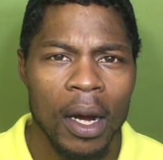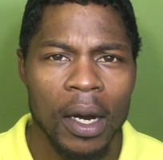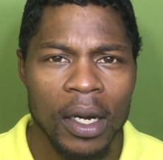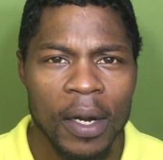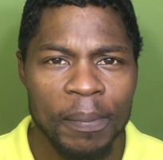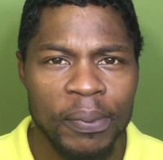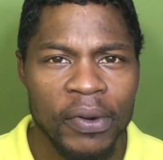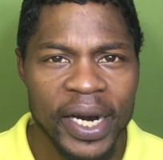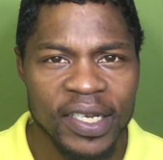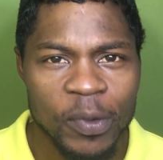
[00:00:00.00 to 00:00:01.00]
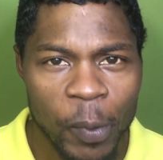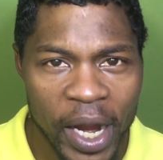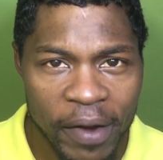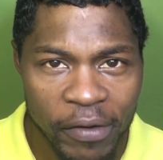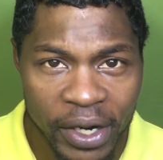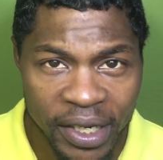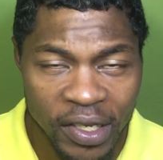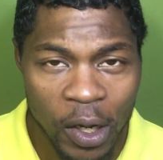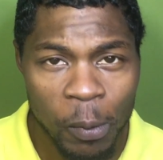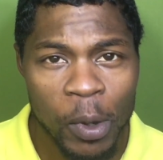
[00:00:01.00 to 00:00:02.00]
A compressed waver
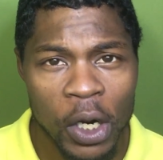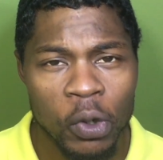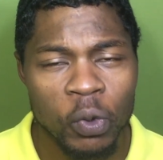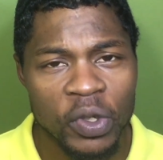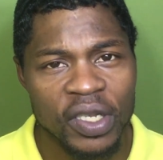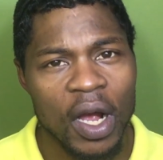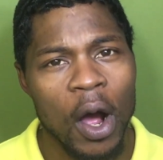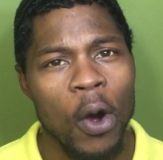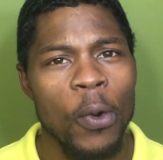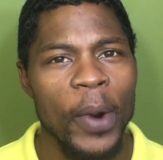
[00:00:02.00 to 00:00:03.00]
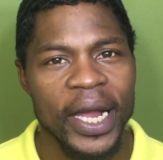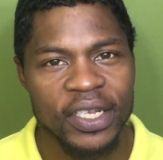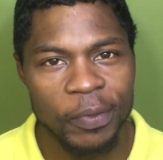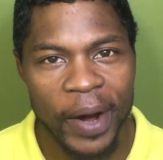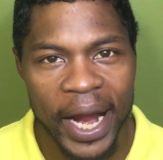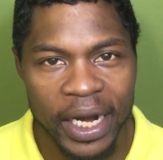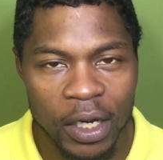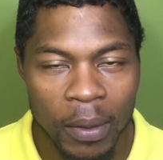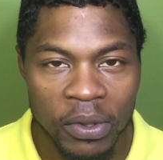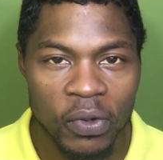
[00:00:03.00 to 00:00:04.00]
is someone who is always
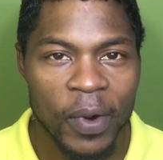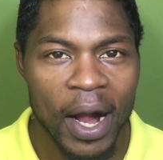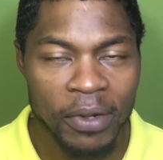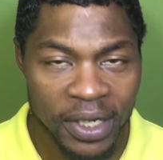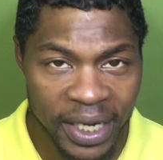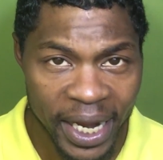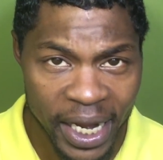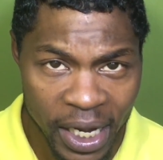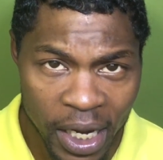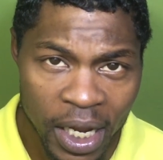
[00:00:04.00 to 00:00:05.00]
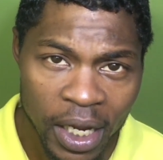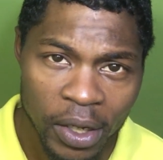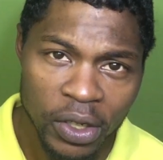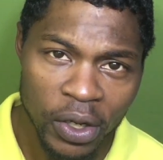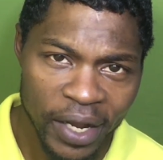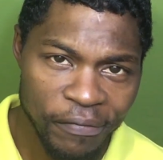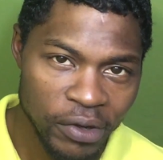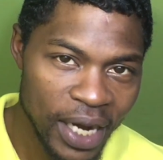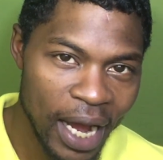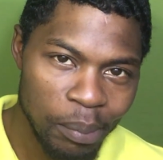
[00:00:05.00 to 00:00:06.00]
ragged up throughout the day.
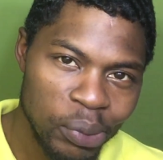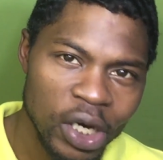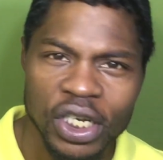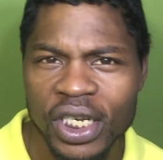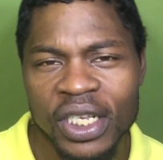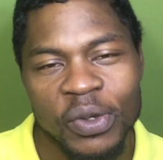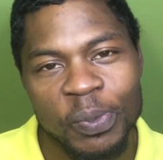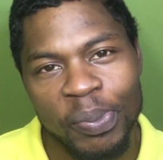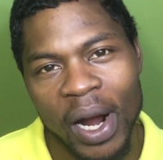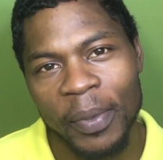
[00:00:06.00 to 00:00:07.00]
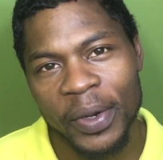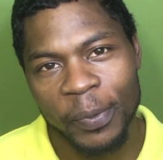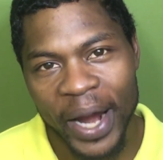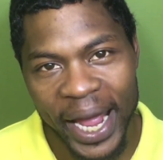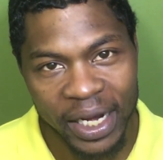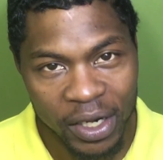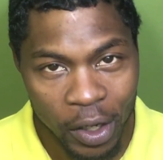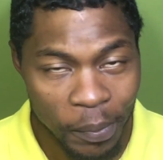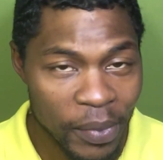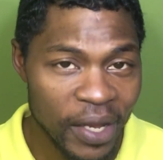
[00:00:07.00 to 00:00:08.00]
If you're not brushing, you're probably
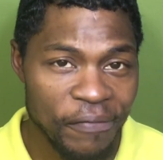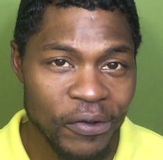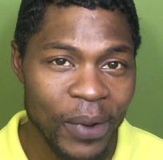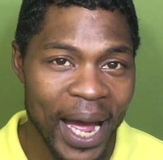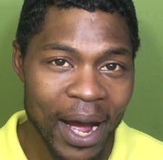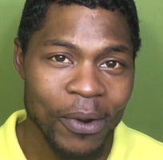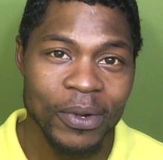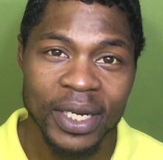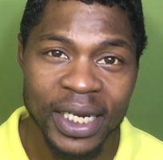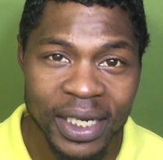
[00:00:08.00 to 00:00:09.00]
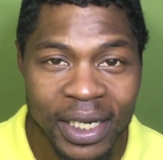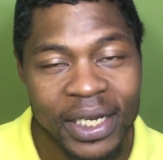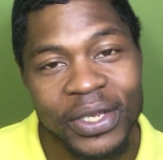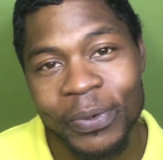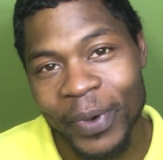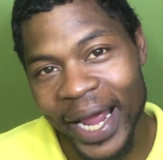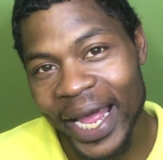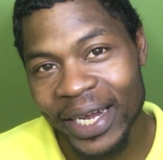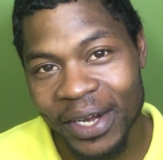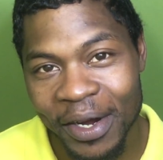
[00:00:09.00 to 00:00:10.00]
ragged up. If you're out, you
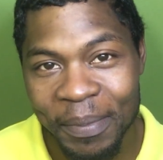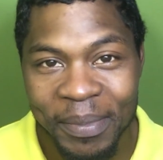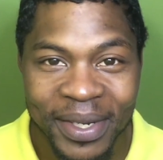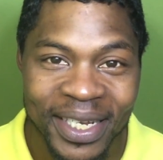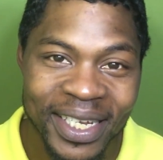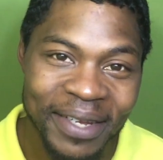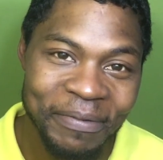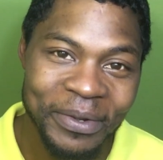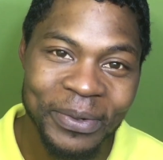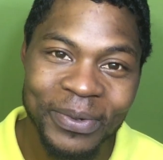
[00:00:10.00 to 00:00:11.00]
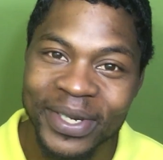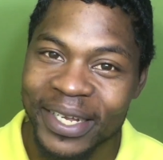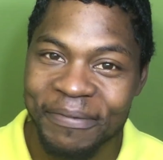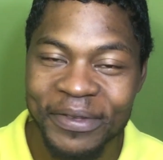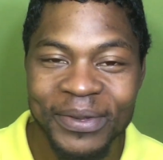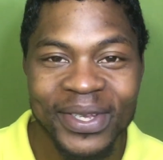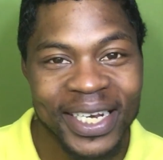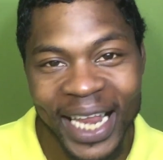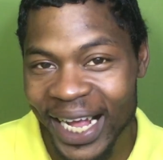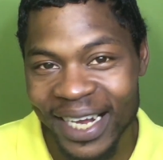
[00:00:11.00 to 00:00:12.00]
ragged up. If
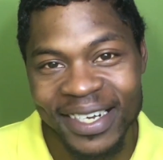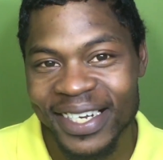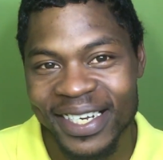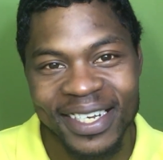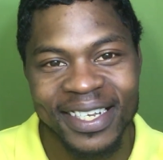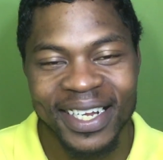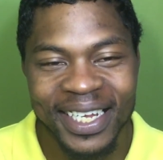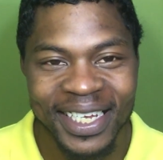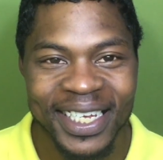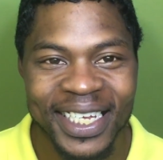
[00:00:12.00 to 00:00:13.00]
you like I just